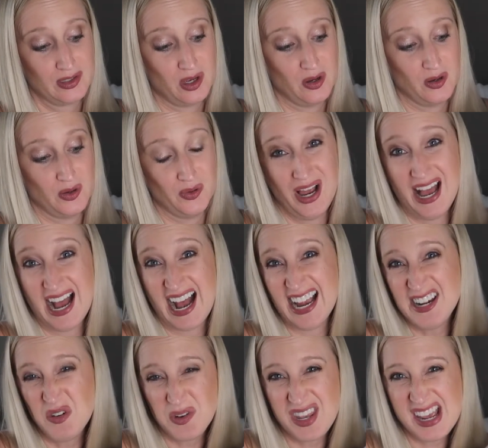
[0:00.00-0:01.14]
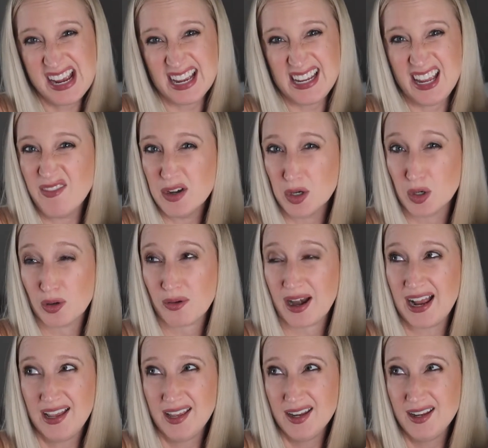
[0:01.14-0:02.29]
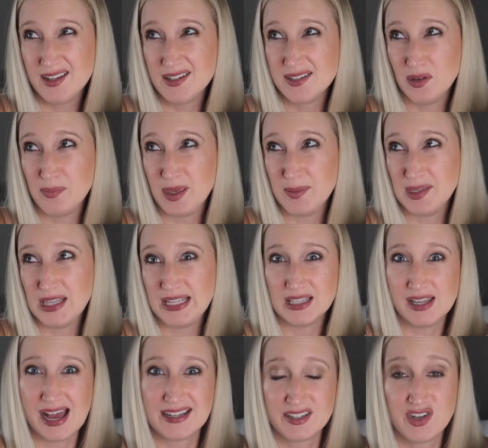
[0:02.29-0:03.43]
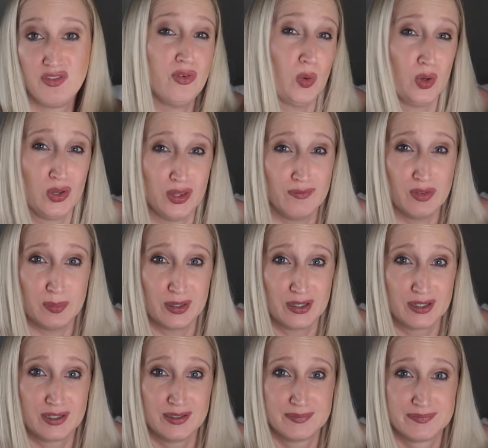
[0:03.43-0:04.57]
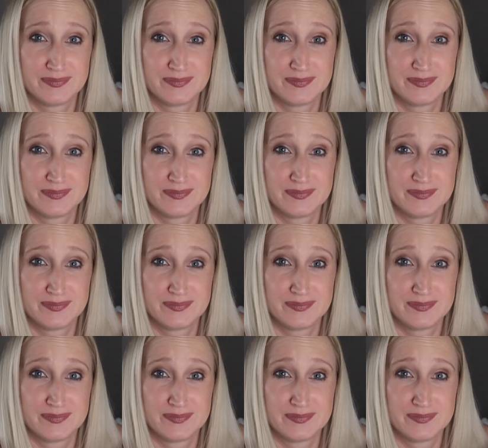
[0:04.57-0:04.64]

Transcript: so I don't think I even cried until maybe like the last fourth of the book.